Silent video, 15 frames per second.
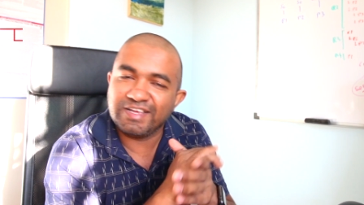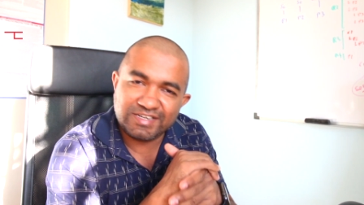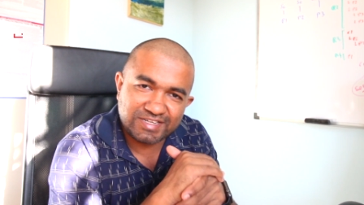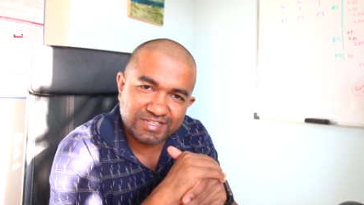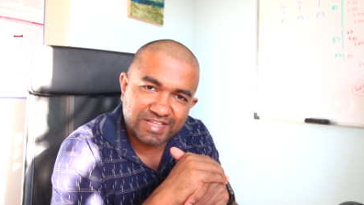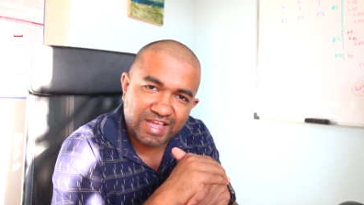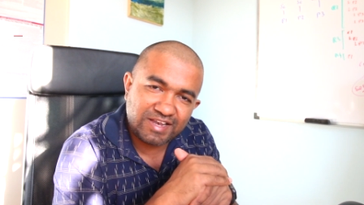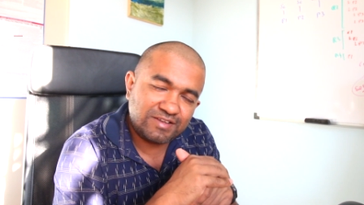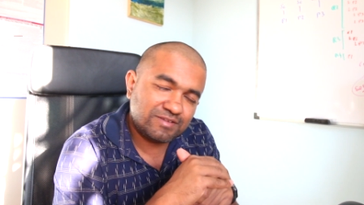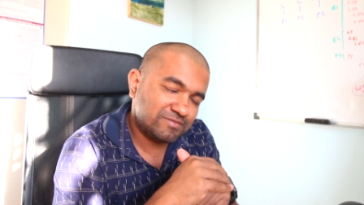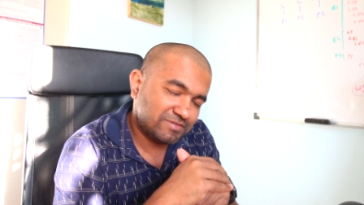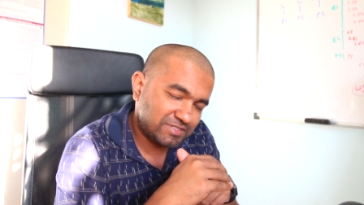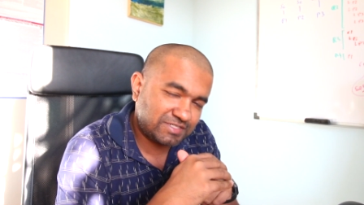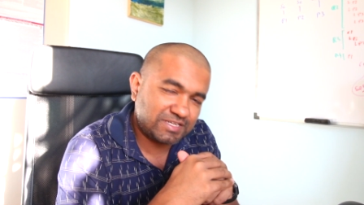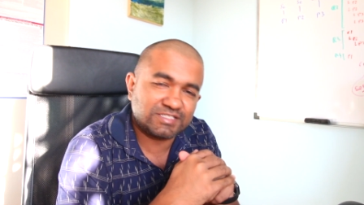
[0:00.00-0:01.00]
Till
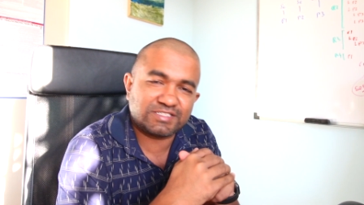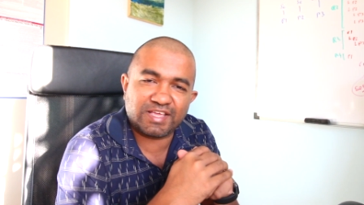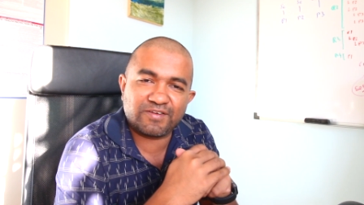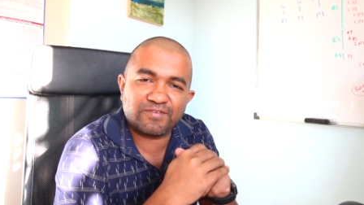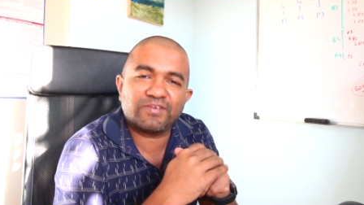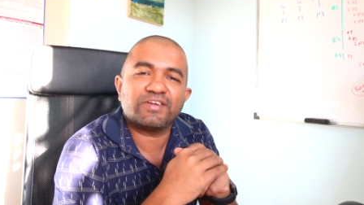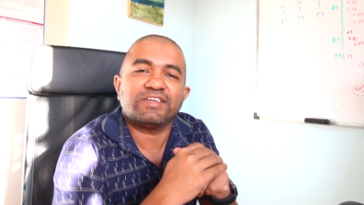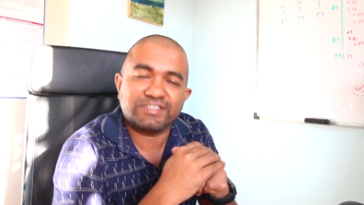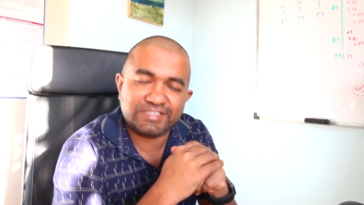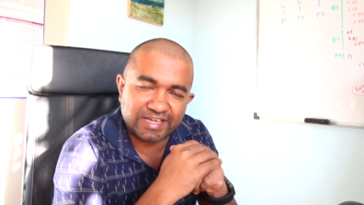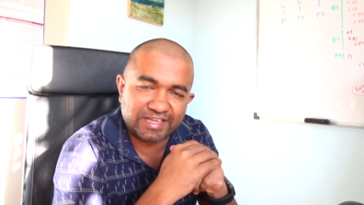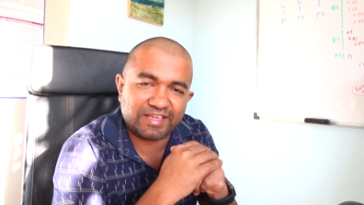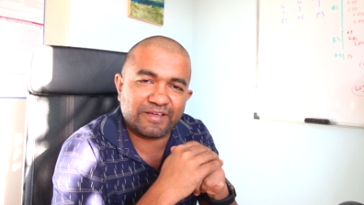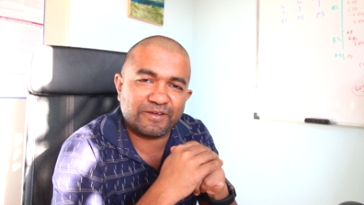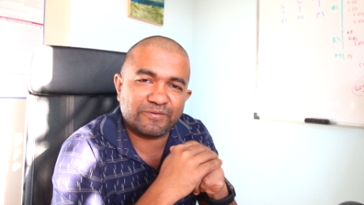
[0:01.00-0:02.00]
that, stay safe,
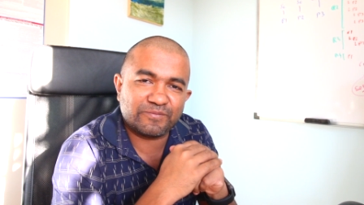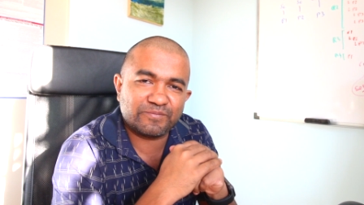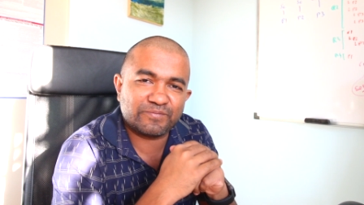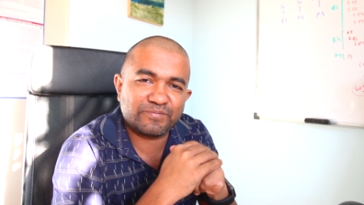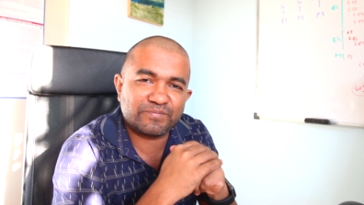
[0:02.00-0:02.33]
take care.